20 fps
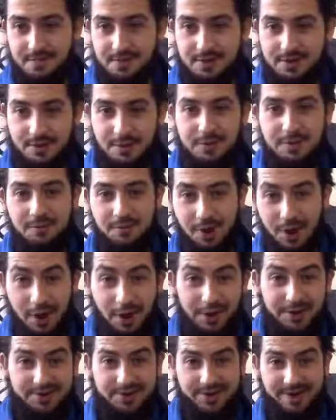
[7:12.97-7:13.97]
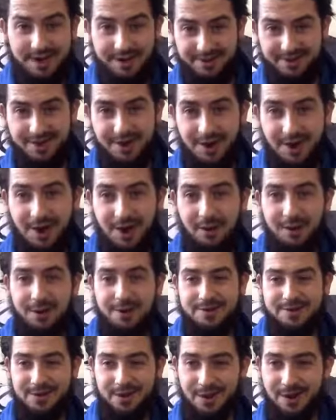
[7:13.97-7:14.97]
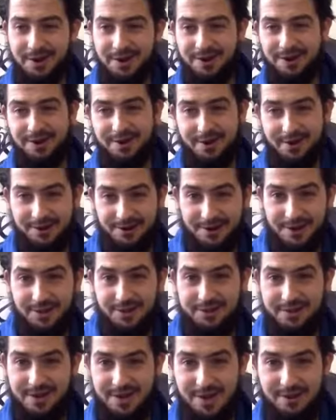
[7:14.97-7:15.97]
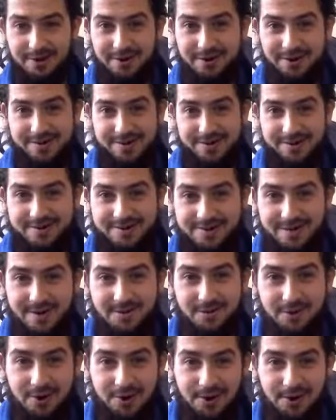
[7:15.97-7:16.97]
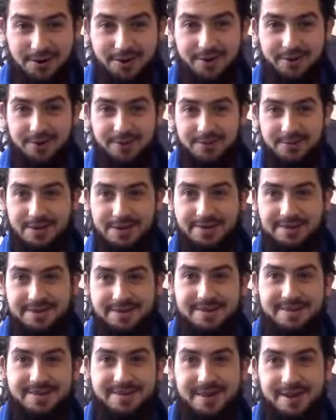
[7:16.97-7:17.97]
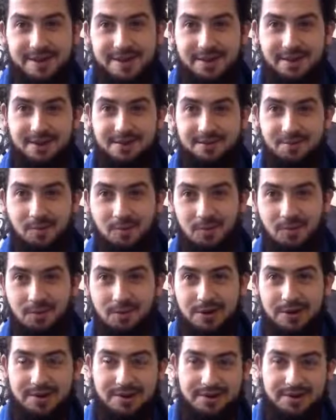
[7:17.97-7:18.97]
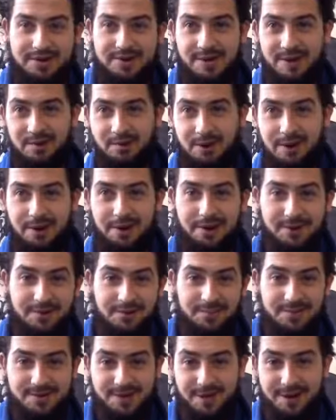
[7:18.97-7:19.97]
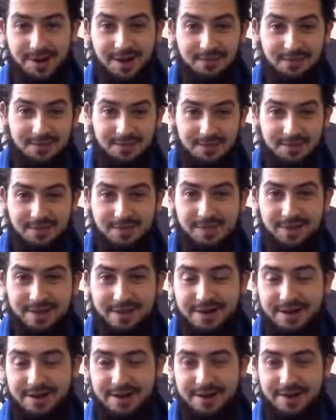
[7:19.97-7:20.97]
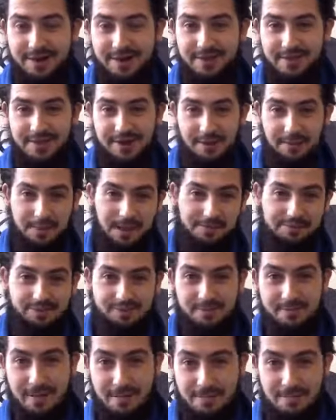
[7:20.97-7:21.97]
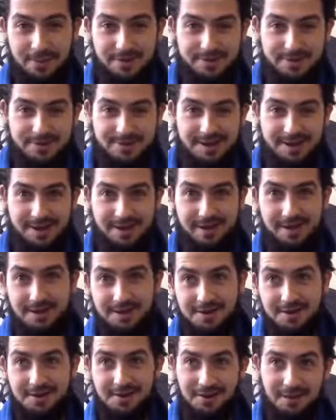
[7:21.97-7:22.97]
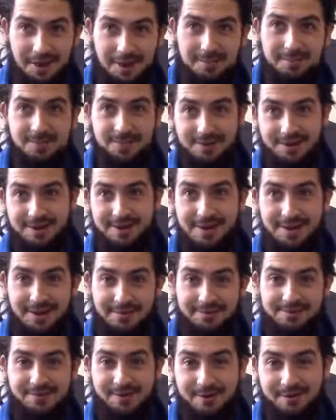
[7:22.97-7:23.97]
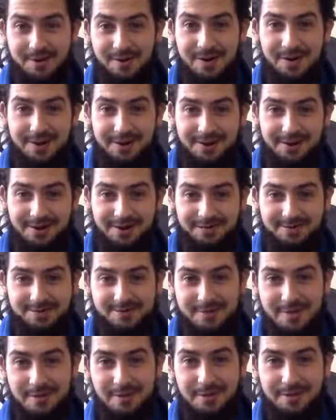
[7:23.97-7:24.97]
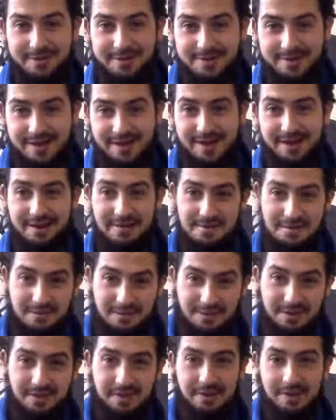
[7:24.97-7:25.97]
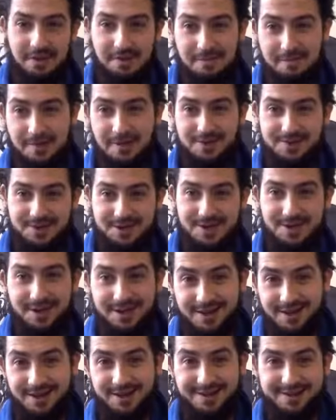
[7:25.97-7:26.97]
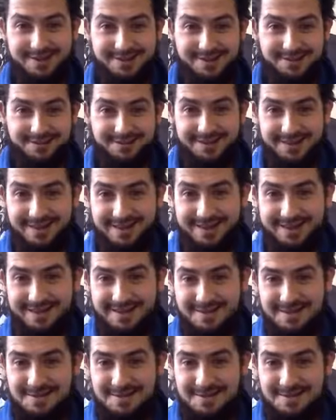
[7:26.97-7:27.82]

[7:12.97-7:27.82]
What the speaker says: So I've been rehearsing it in the car. I was like, I'm gonna go in there, I'm gonna say Assalamu alaikum, and he's gonna say wa alaikum salam or something, and then I'm gonna have to remember to say Alhamdulillah, I'm very well. I'm gonna have to remember to say MashaAllah and stuff like that.